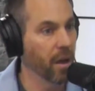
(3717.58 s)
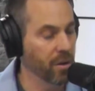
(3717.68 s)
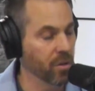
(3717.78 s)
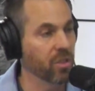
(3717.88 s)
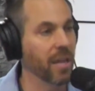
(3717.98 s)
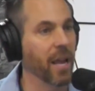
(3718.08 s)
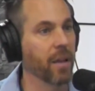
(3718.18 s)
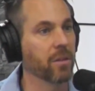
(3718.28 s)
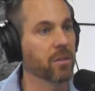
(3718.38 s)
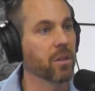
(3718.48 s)

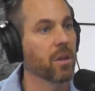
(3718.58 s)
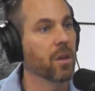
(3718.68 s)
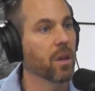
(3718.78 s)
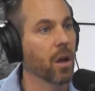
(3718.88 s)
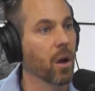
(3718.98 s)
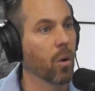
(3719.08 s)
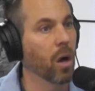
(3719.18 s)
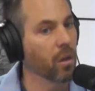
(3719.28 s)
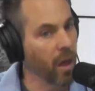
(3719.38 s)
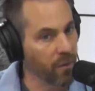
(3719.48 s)
understands,
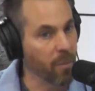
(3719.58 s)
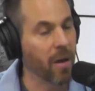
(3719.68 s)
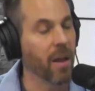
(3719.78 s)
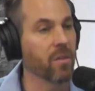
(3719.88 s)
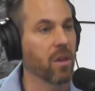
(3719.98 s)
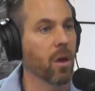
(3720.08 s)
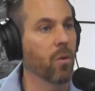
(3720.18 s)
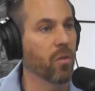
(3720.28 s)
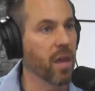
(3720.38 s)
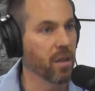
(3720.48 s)
enough about SEO
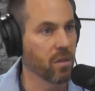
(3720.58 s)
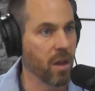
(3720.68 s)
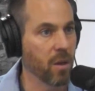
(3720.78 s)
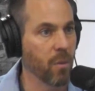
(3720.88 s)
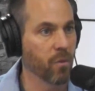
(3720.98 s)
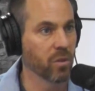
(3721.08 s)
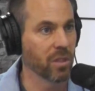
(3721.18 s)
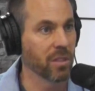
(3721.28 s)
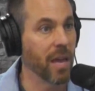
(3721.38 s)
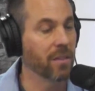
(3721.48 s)
that they can set you up for success.